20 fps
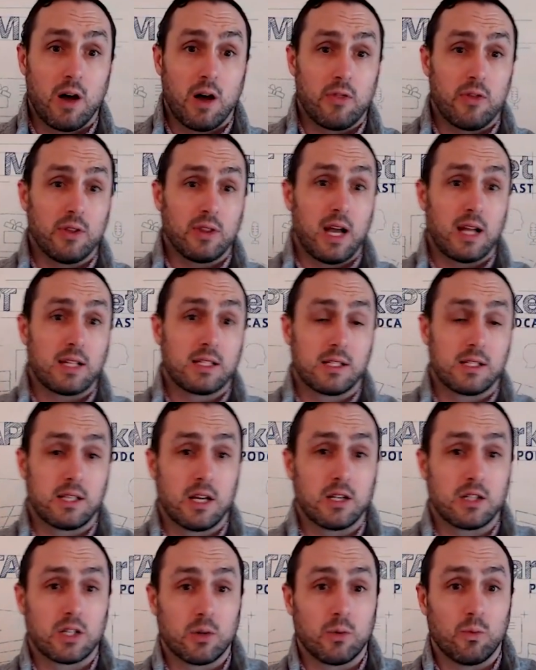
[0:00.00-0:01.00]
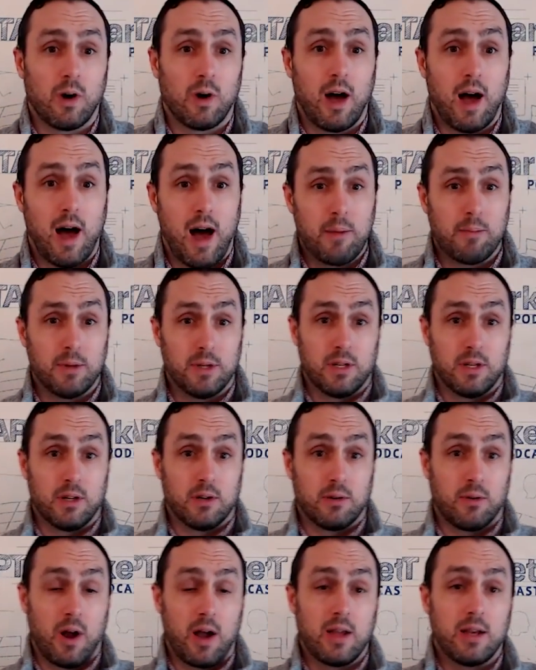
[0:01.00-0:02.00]
I think that's essentially what happened
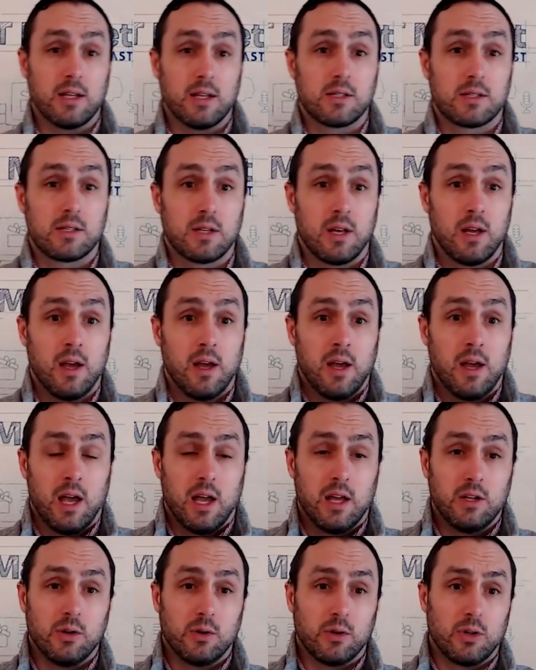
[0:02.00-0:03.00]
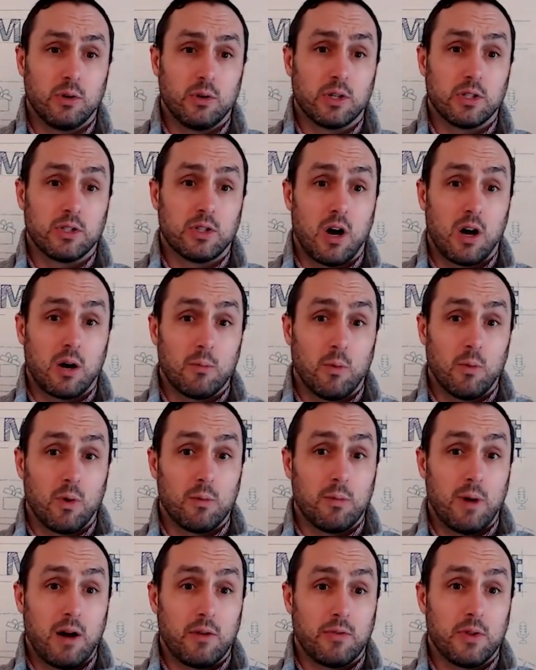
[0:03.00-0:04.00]
here, right? And you can talk
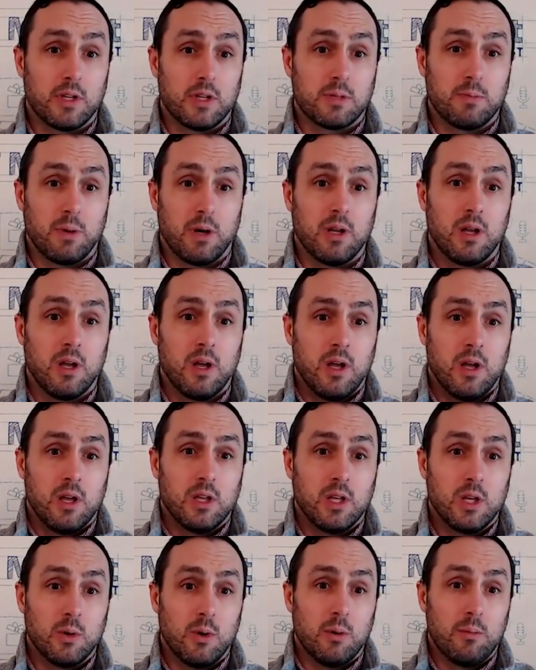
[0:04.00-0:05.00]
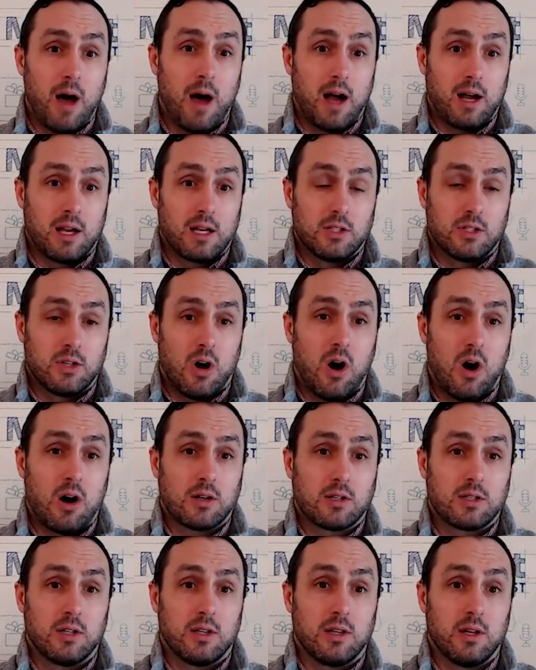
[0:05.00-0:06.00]
more about this, but you went back and
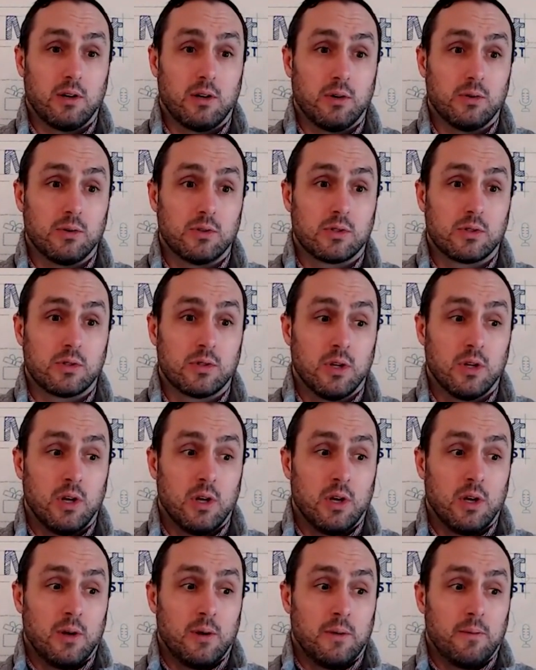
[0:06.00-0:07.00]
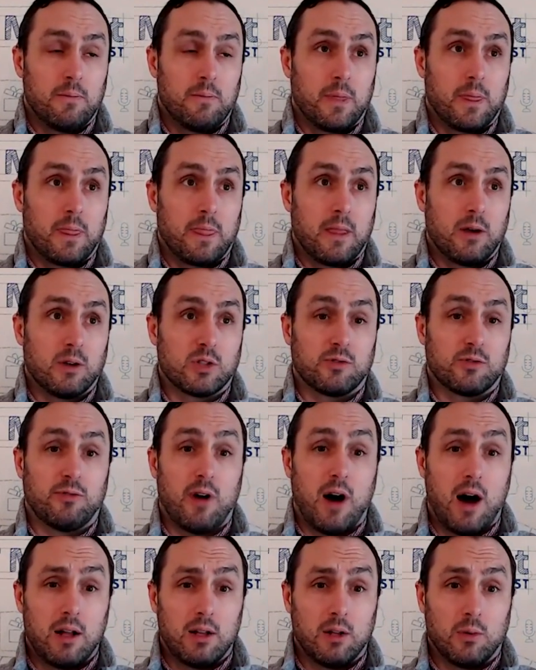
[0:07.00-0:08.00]
talked to those
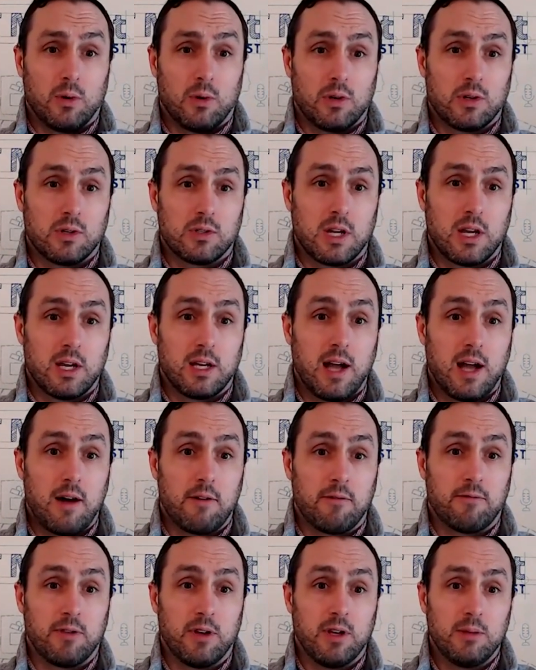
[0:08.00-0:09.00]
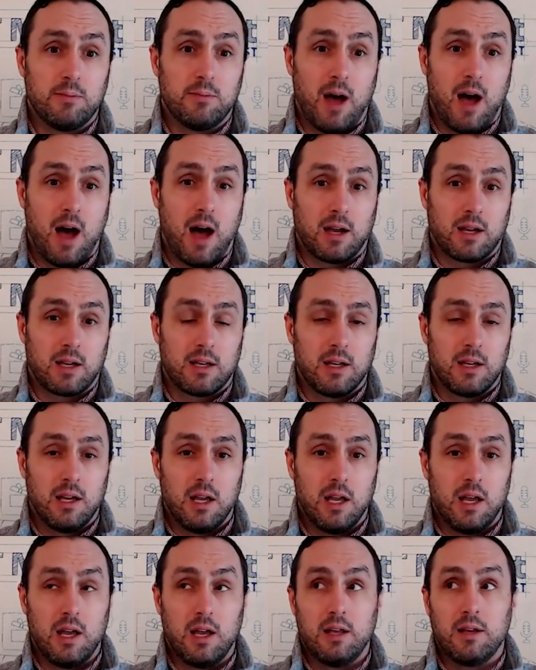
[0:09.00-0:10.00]
followers and got feedback.
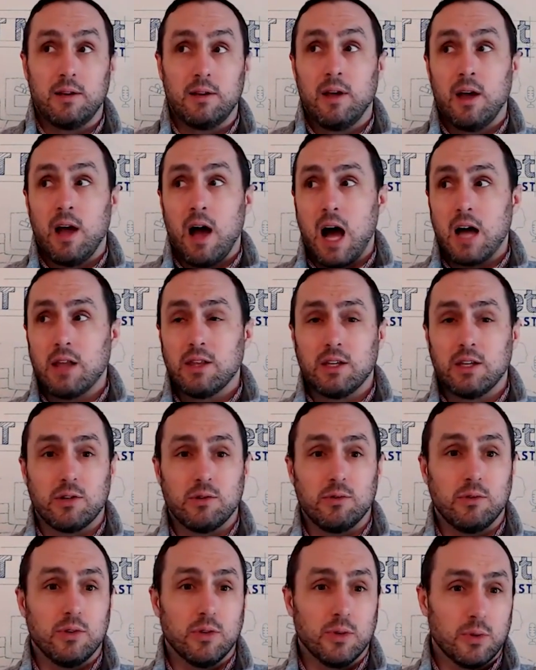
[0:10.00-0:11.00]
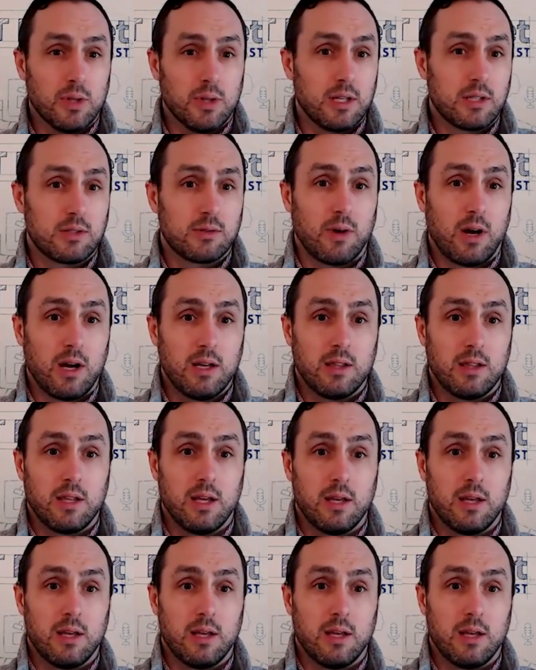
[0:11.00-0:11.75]
And I think you knew this, right?